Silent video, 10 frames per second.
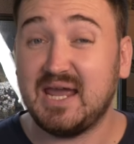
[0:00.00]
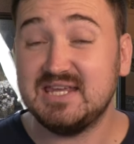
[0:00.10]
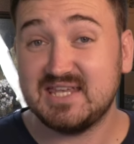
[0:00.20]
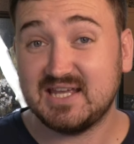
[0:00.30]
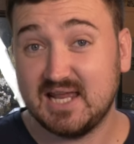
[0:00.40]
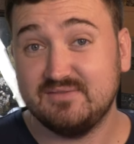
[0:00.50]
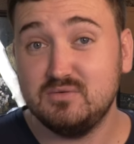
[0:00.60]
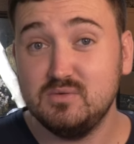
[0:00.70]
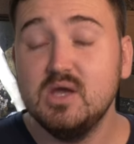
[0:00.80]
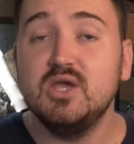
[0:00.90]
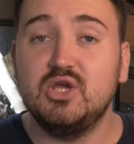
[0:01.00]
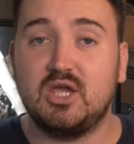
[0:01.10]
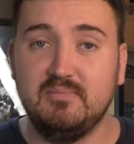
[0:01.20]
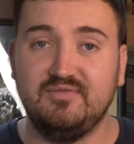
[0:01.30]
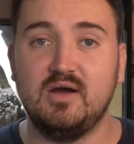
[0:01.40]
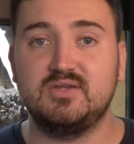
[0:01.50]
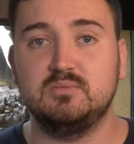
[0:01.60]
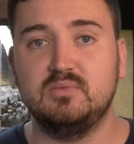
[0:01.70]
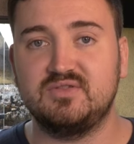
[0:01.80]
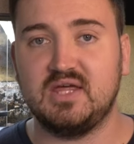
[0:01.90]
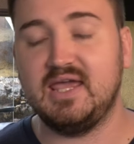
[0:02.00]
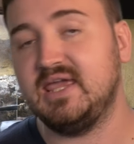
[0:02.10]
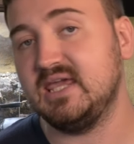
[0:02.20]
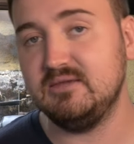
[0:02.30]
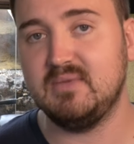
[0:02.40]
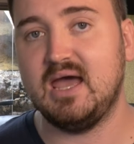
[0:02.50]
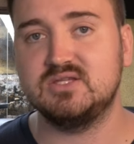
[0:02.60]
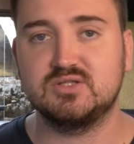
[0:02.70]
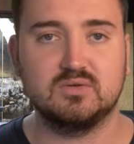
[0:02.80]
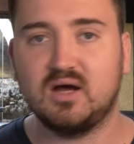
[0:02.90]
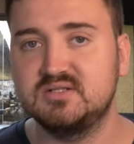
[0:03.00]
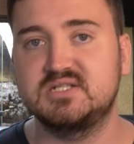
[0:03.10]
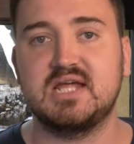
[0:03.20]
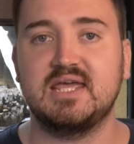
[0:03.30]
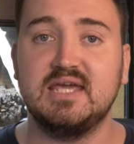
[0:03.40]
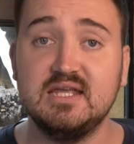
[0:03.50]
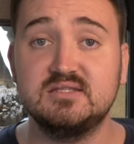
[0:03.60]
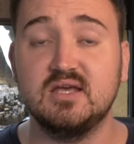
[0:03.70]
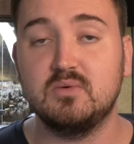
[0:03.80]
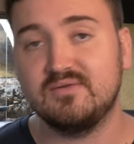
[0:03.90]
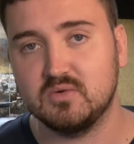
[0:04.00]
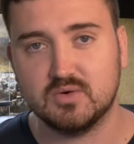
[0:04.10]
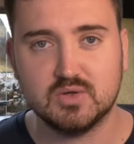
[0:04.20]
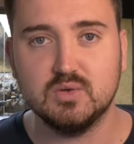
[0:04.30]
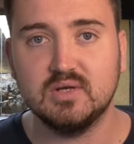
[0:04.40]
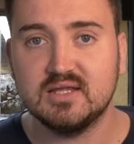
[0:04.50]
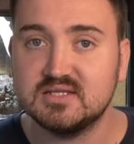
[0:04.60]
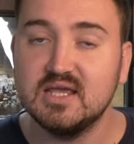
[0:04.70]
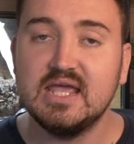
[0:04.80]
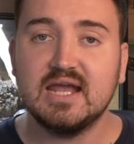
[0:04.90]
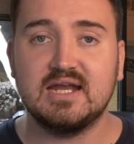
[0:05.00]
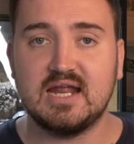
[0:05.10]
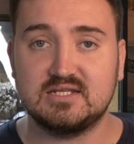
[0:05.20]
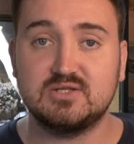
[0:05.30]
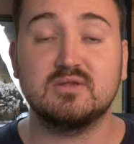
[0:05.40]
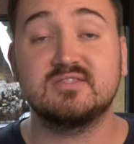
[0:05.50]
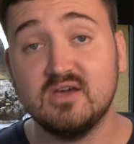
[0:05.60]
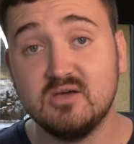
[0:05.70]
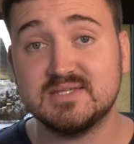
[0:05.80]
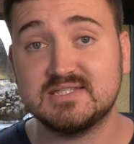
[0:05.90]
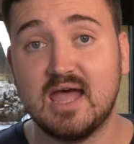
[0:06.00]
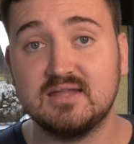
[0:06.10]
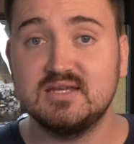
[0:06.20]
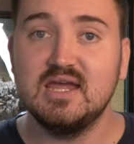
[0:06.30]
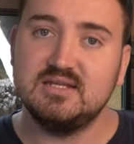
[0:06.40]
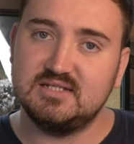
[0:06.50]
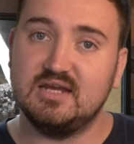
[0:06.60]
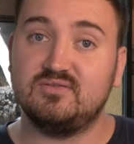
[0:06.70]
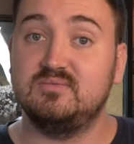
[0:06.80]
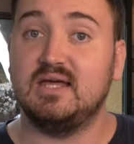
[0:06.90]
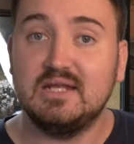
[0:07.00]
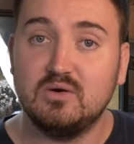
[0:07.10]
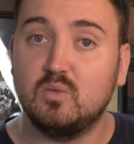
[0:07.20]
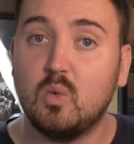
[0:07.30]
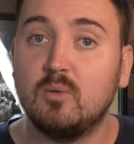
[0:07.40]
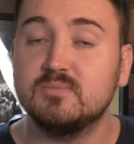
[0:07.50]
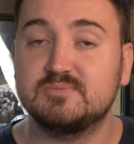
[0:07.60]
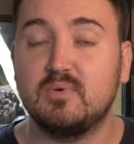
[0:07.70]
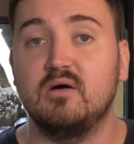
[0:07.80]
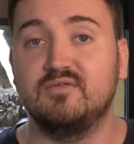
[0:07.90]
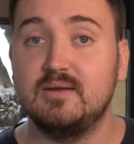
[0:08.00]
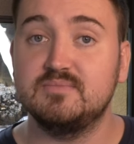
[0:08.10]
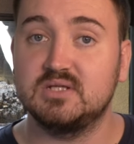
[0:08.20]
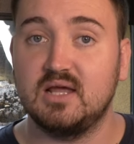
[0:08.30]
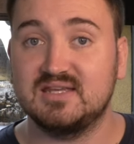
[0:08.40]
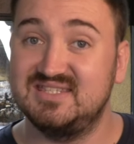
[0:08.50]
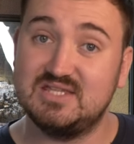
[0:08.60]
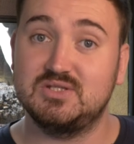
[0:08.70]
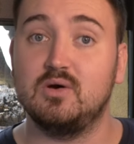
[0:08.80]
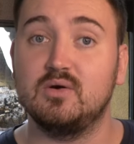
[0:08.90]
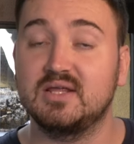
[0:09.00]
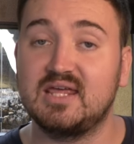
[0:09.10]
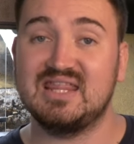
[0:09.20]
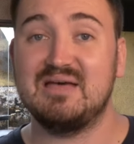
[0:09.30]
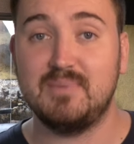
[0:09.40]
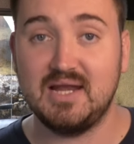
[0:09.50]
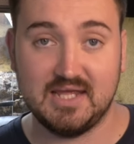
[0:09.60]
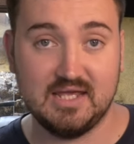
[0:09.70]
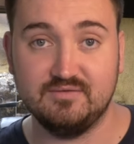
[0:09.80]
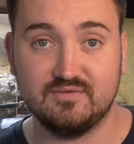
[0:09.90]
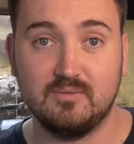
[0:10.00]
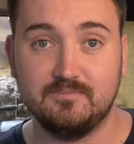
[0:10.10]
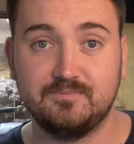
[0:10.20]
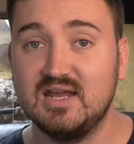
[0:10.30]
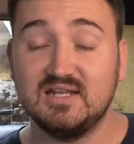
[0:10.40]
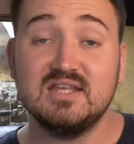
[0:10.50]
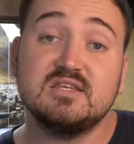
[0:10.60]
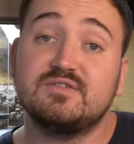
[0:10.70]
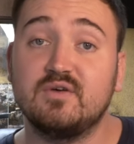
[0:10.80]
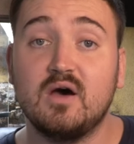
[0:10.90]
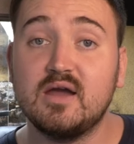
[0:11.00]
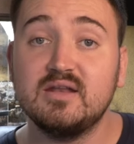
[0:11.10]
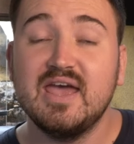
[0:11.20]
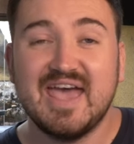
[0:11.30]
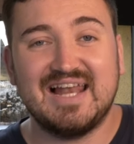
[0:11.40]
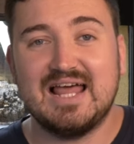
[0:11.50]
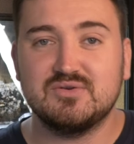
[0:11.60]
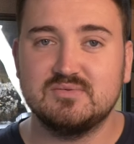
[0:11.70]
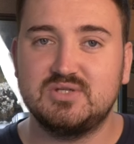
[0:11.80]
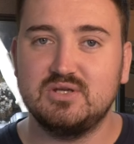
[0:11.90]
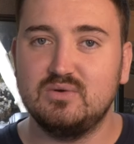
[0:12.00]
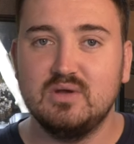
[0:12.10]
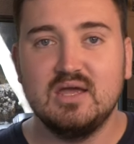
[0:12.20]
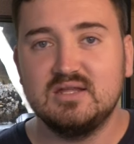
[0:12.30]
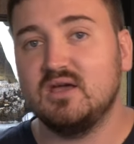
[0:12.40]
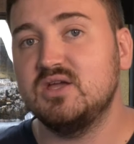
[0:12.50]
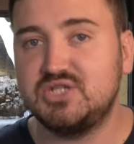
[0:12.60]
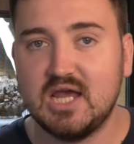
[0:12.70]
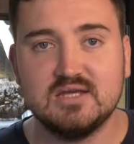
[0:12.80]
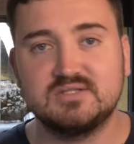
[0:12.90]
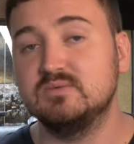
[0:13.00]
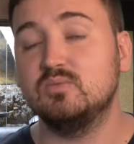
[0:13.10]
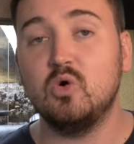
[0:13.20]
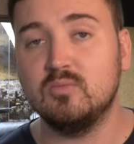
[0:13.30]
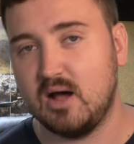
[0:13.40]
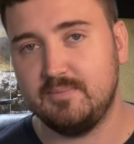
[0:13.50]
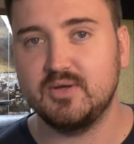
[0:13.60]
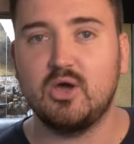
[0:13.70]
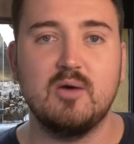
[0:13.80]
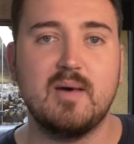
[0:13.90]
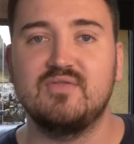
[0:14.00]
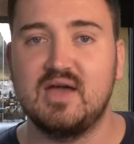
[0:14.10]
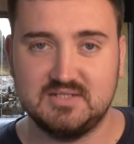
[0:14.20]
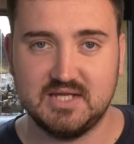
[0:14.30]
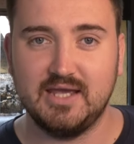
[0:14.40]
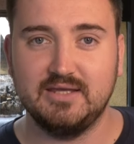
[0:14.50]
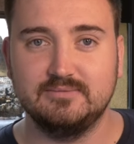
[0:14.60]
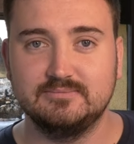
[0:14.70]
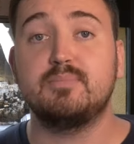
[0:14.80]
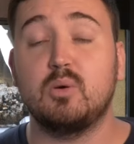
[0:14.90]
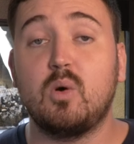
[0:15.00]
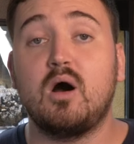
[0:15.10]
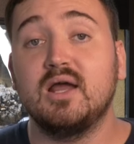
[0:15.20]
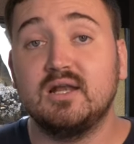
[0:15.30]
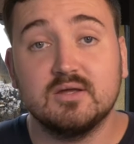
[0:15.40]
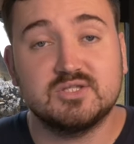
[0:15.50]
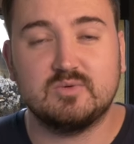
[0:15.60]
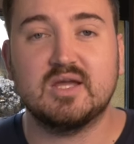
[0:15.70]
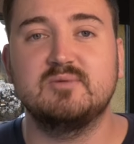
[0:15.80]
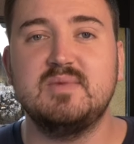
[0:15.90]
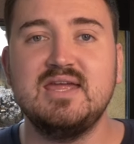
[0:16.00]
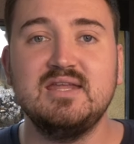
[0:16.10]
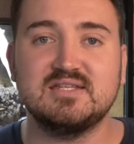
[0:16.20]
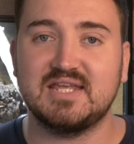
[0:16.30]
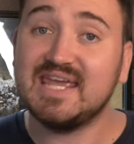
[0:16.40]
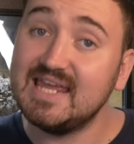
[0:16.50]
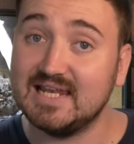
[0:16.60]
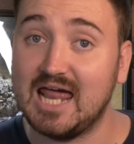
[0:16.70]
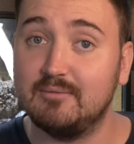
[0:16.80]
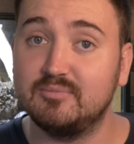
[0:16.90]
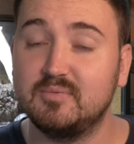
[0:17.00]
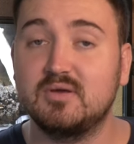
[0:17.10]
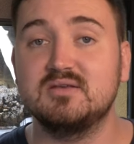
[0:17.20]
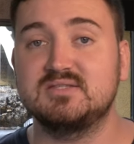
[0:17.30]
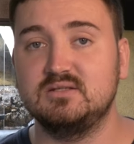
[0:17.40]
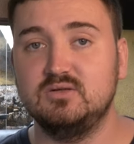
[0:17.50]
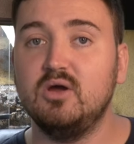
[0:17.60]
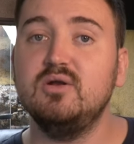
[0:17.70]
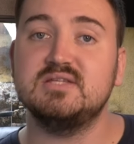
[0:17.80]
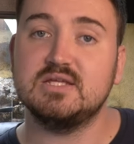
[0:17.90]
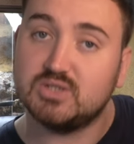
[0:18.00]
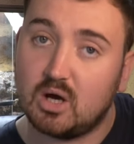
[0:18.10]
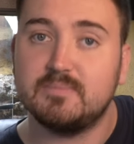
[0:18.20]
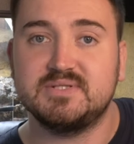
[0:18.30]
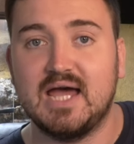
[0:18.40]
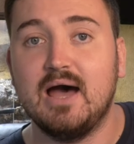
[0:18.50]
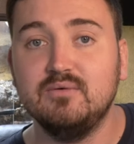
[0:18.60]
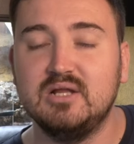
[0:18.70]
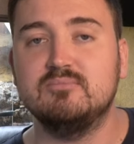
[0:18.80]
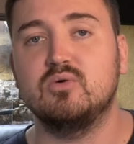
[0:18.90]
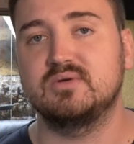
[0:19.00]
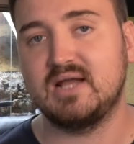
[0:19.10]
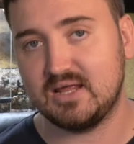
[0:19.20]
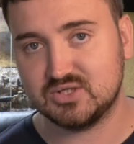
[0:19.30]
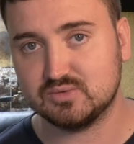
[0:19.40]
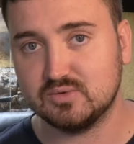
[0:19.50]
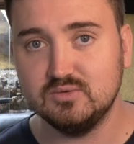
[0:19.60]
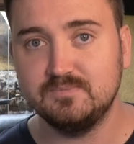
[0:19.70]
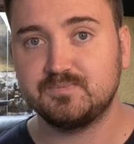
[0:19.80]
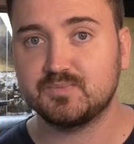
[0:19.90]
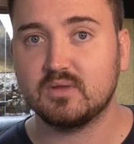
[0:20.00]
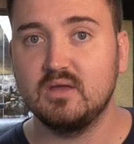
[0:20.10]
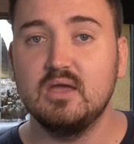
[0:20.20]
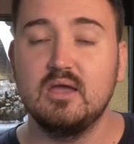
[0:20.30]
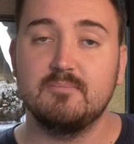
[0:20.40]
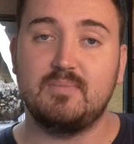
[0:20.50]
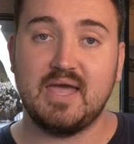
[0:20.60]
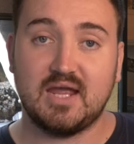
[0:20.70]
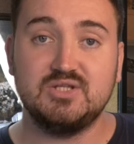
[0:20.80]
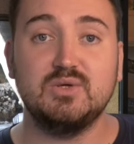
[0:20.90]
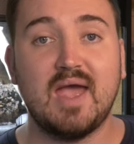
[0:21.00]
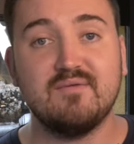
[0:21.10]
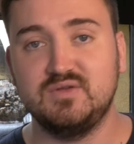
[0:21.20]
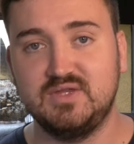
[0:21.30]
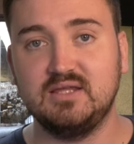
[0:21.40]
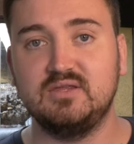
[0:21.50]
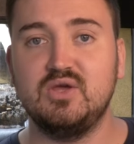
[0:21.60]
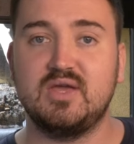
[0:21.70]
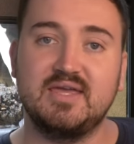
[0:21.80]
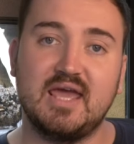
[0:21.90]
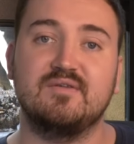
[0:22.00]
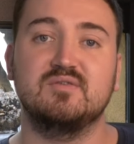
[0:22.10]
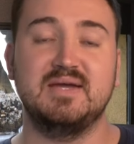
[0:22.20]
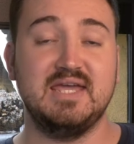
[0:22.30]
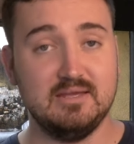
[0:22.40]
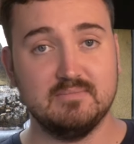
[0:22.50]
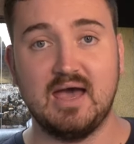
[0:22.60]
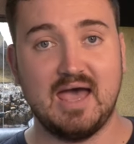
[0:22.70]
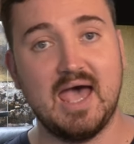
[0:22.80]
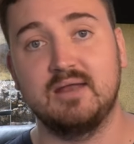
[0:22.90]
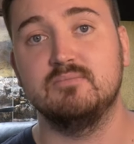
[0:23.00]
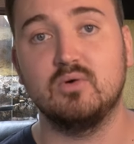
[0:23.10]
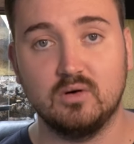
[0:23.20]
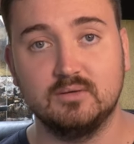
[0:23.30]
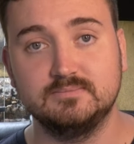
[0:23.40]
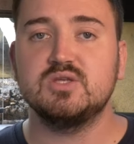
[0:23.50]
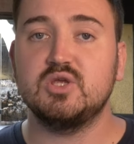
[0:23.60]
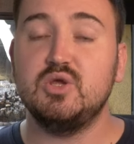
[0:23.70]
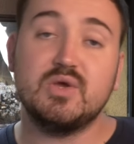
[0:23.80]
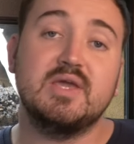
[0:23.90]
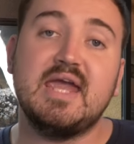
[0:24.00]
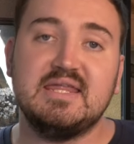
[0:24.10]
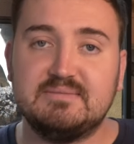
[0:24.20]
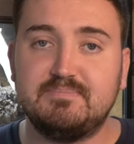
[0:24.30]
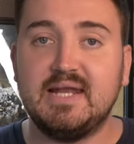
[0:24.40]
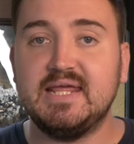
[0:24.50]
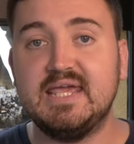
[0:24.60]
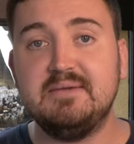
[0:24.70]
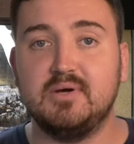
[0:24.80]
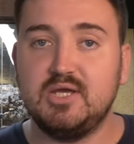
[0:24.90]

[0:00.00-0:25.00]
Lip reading: basic level, you can provide them with a heat mat or under tank heater, whatever you want to call it, connected to a thermostat to give them that little warm spot for them to like sit on and get that belly heat from. And this is fine. It allows them to digest and warm up and go about their day. But what I like to recommend is a heat lamp, because not only is it top down and more natural, but it can do everything that you can get from a heat mat and more. So you can get the belly heat by